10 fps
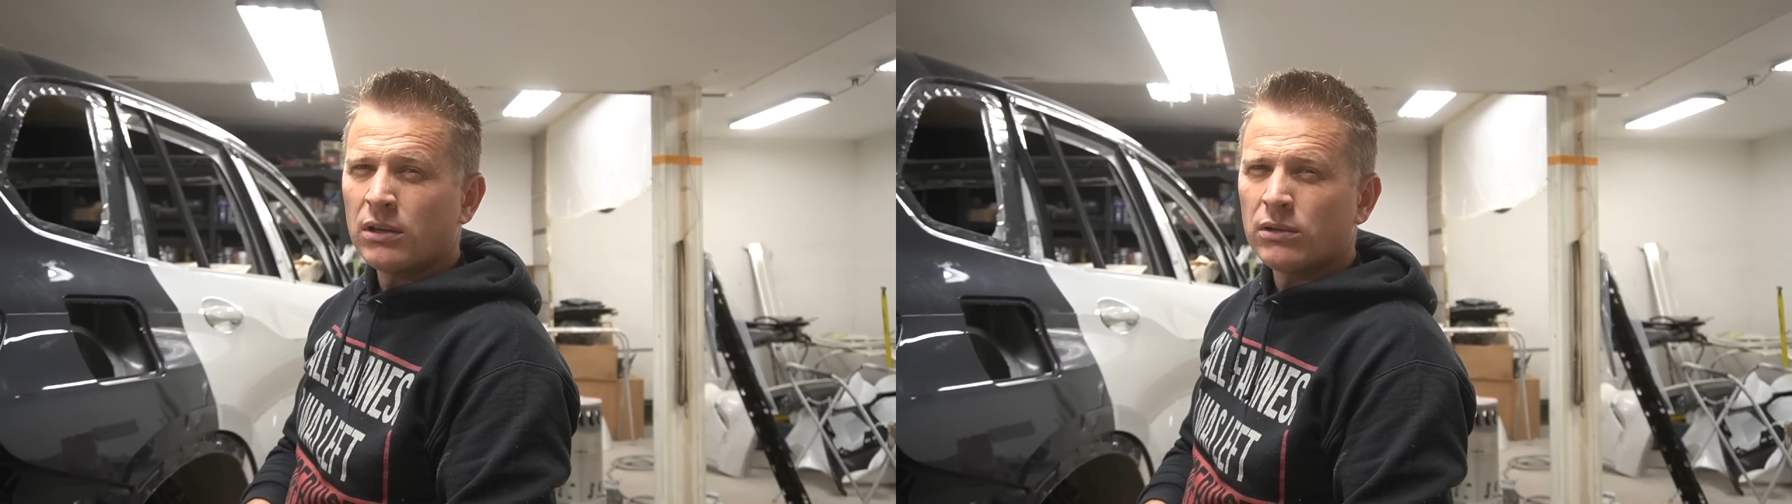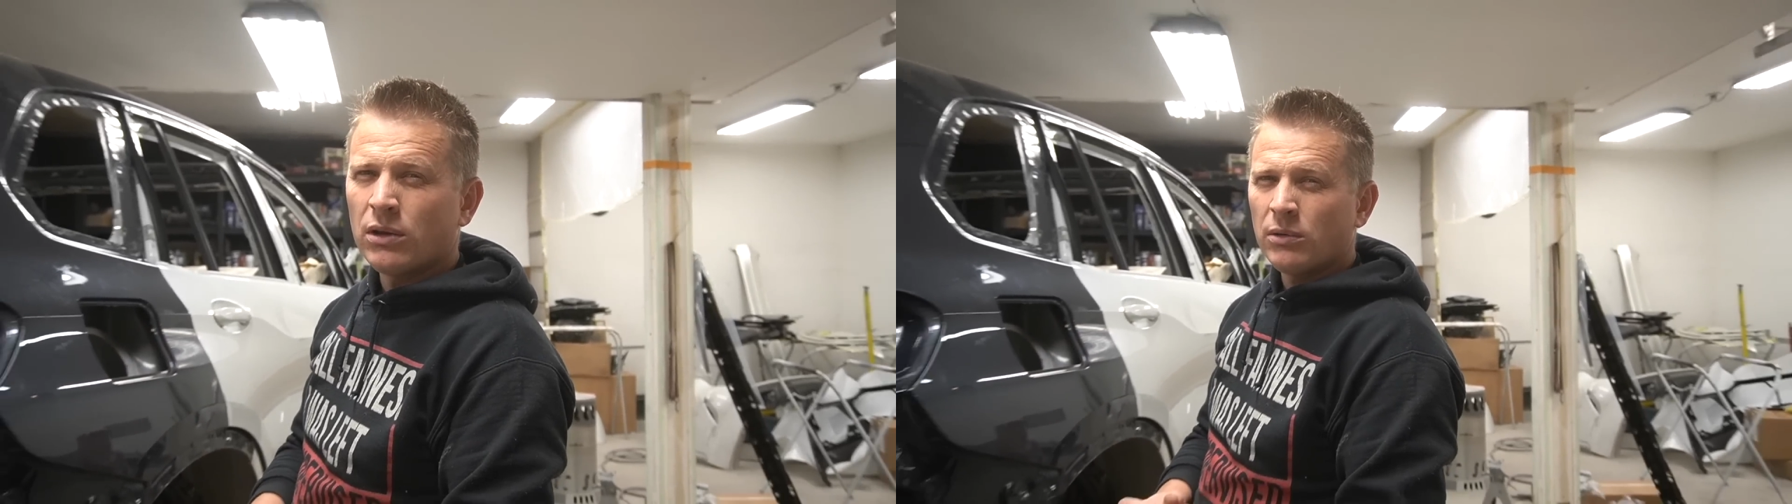
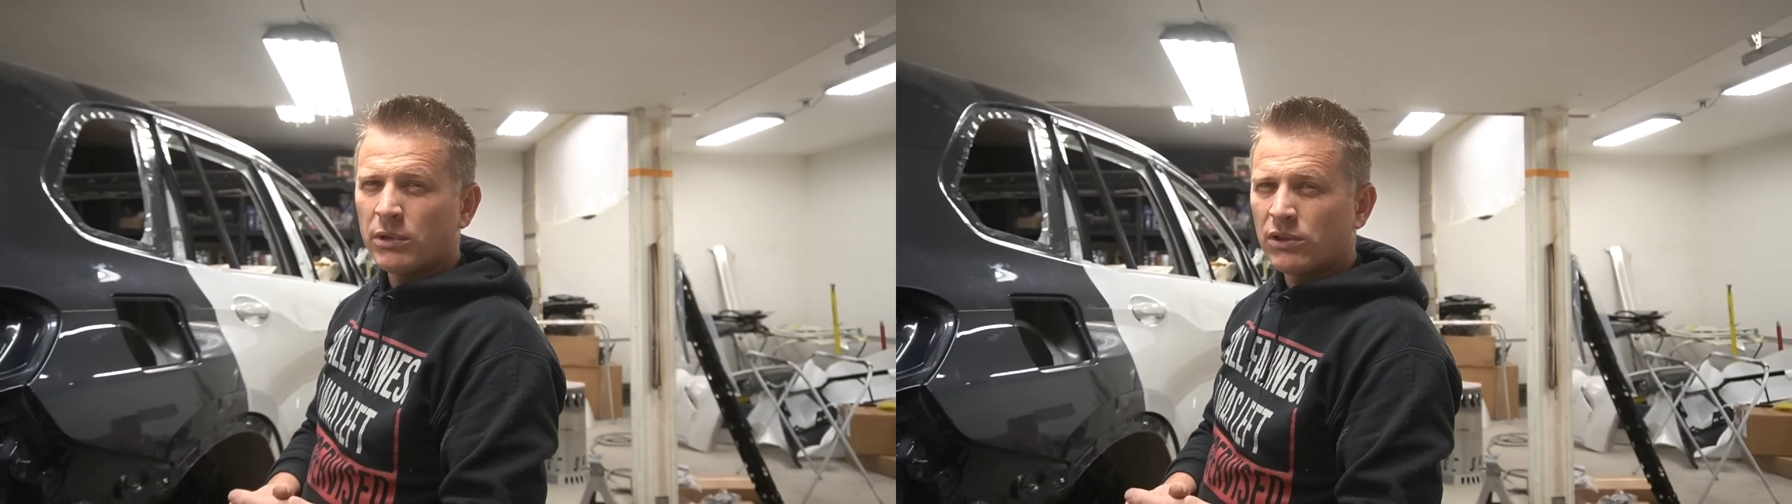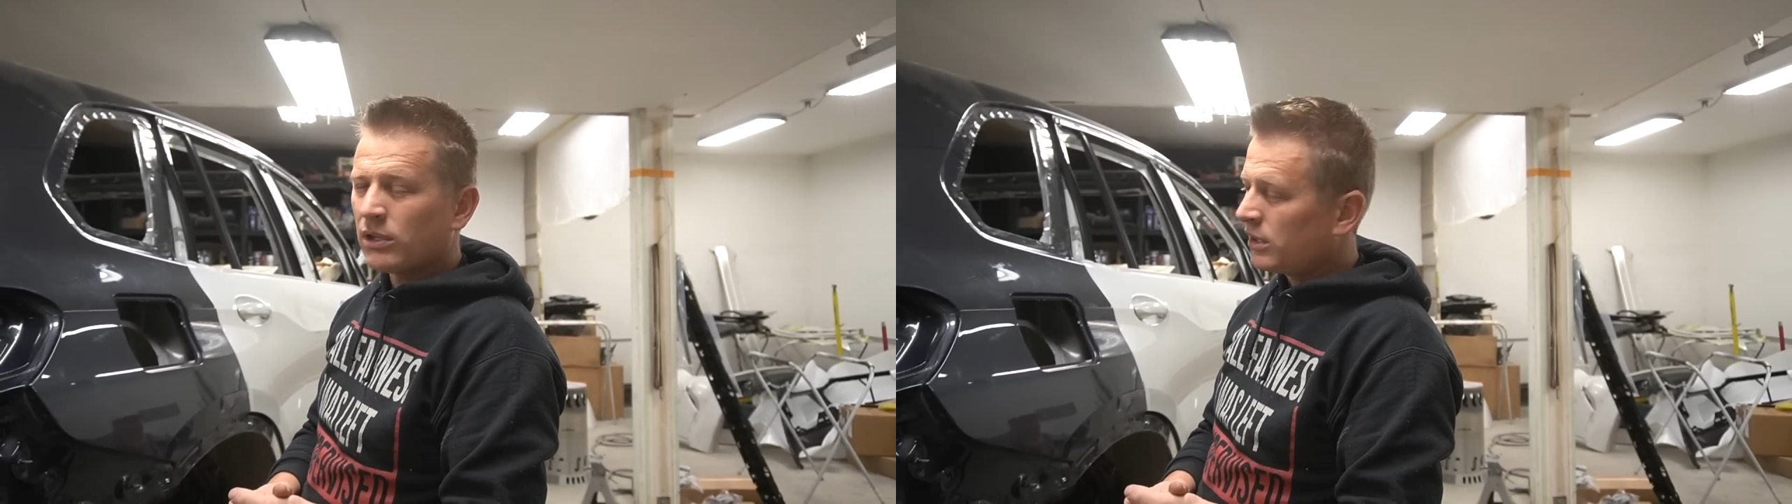No,
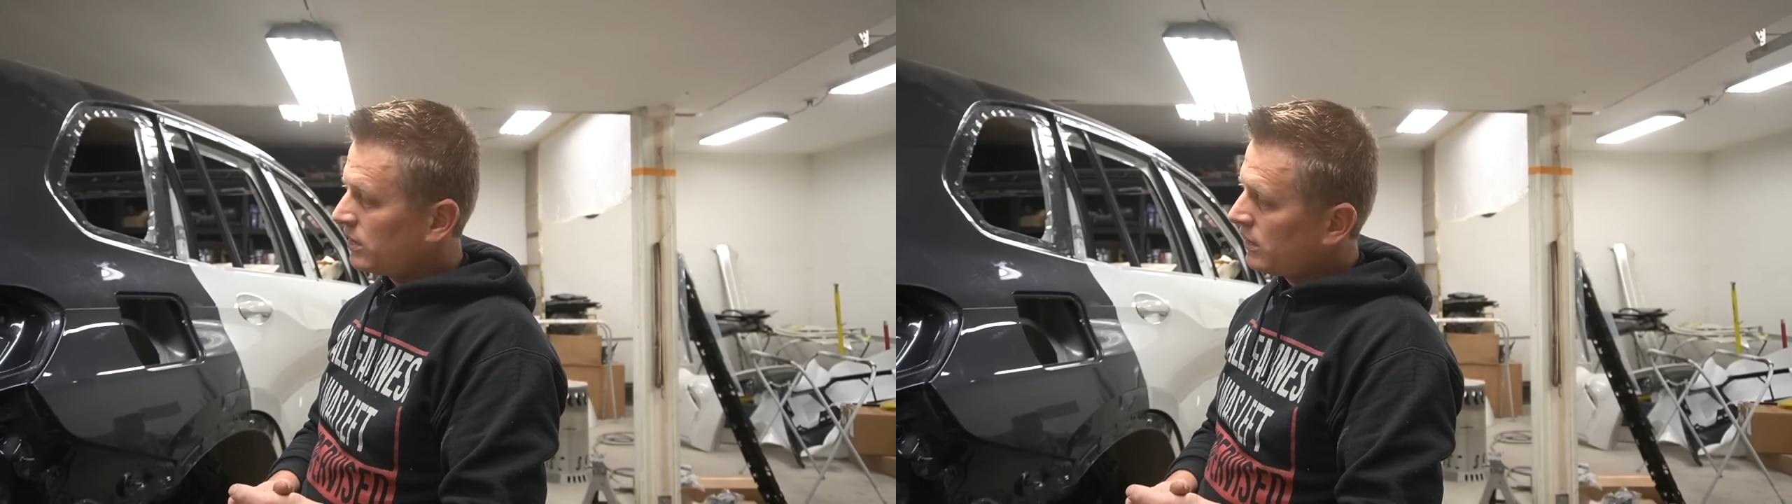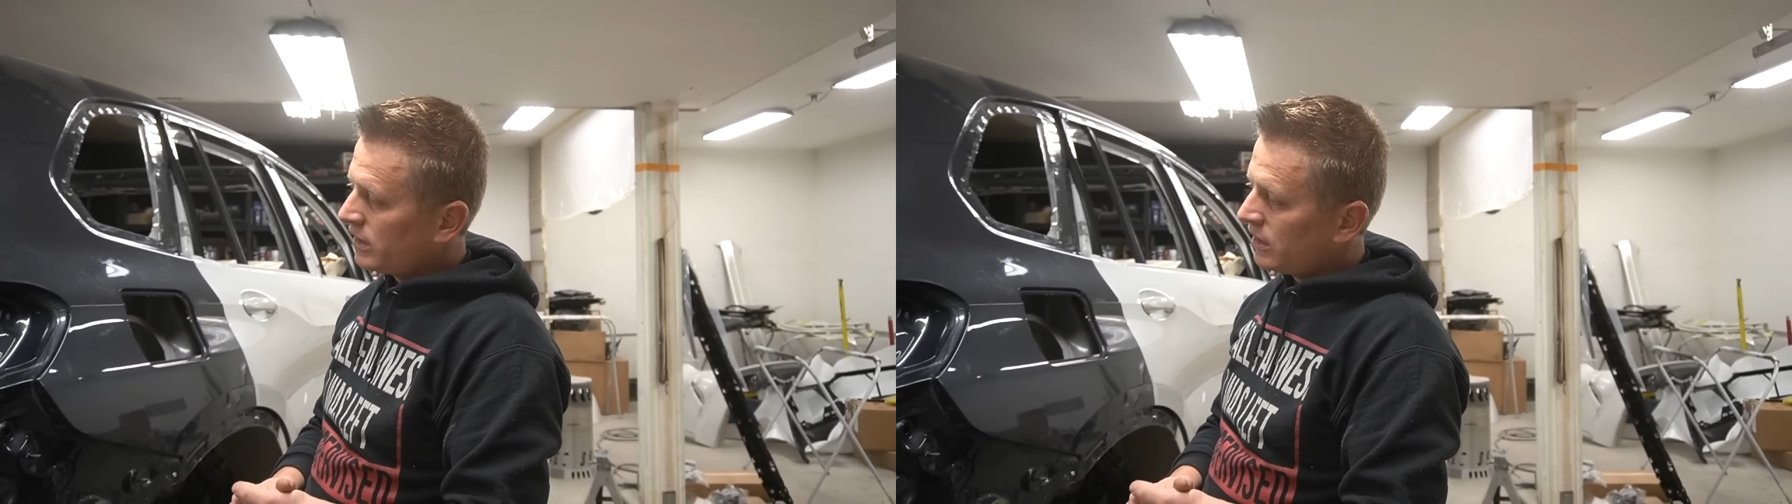we took a
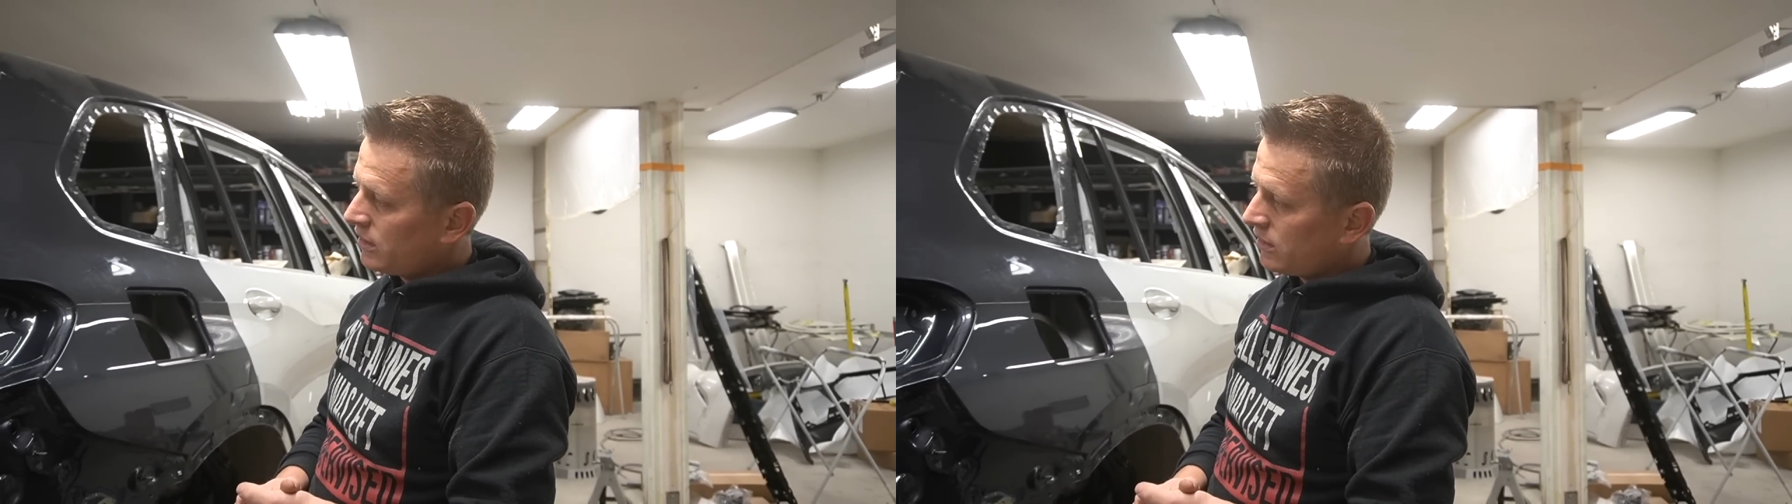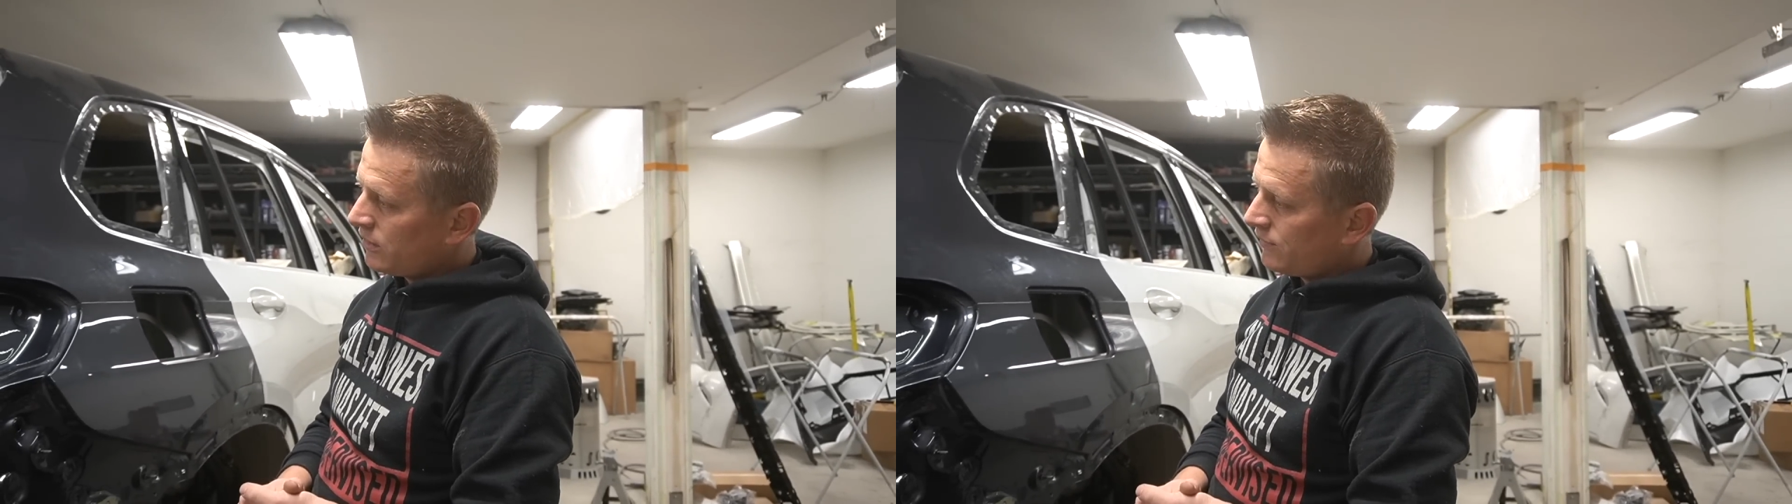tailgate
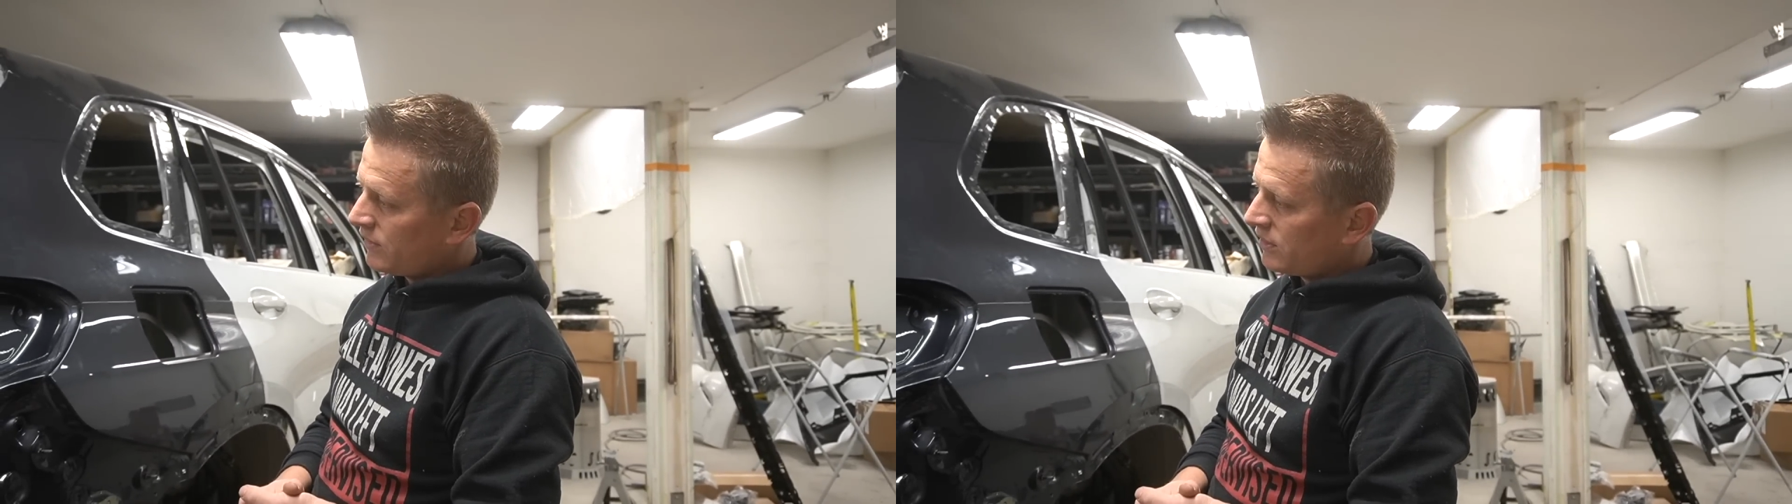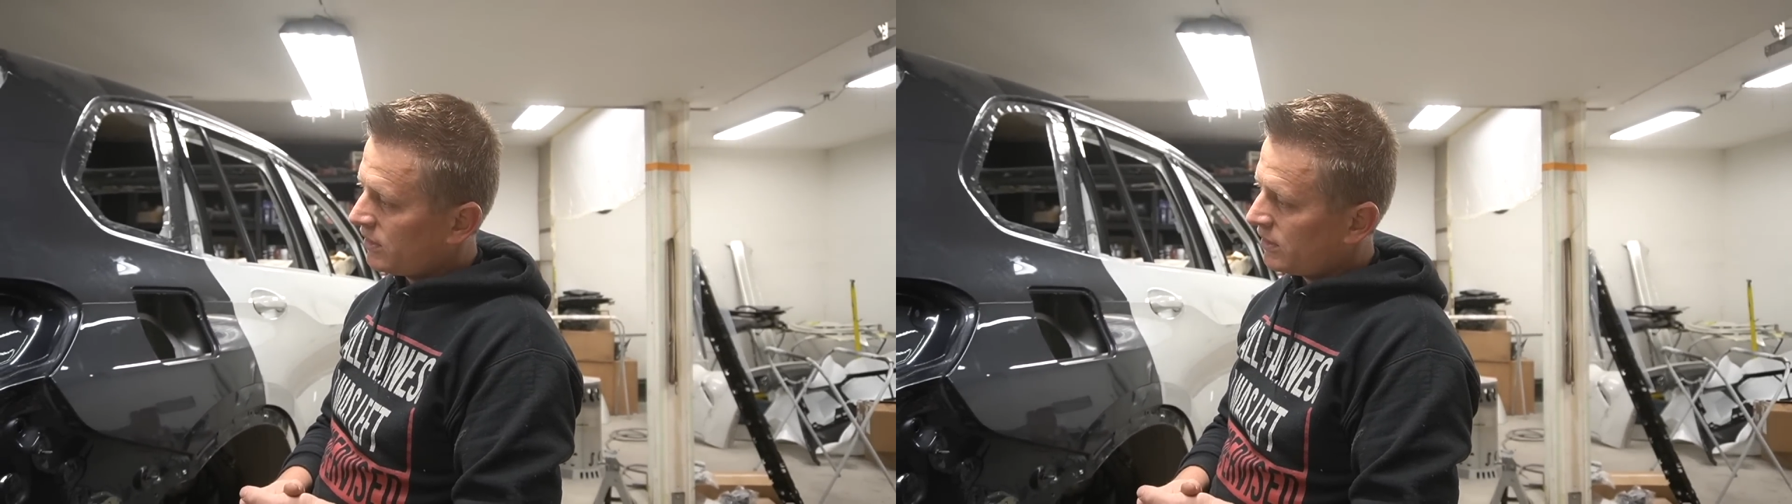off,
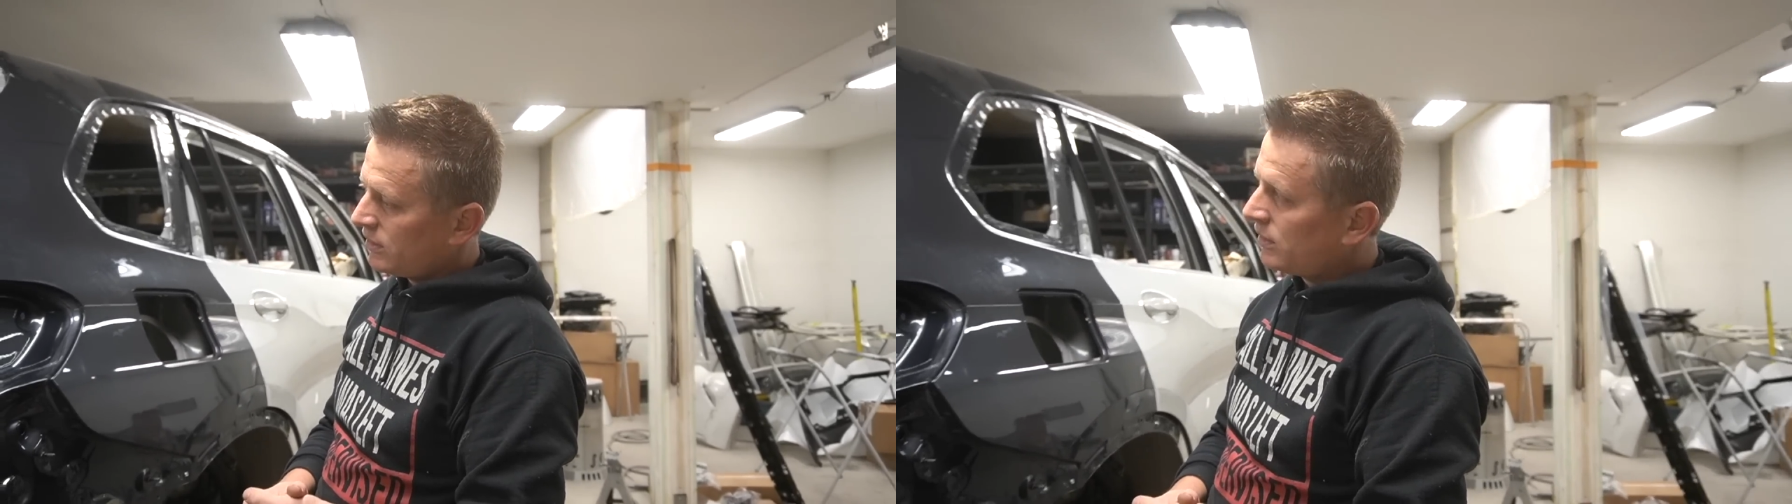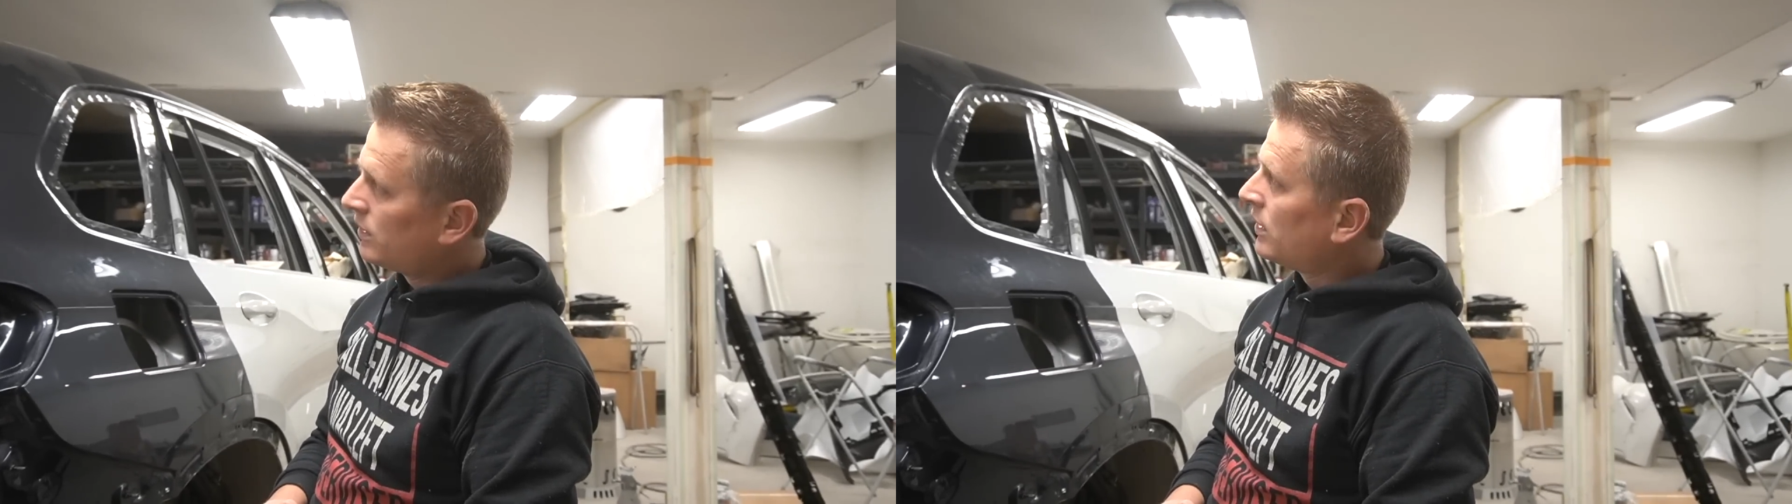and then,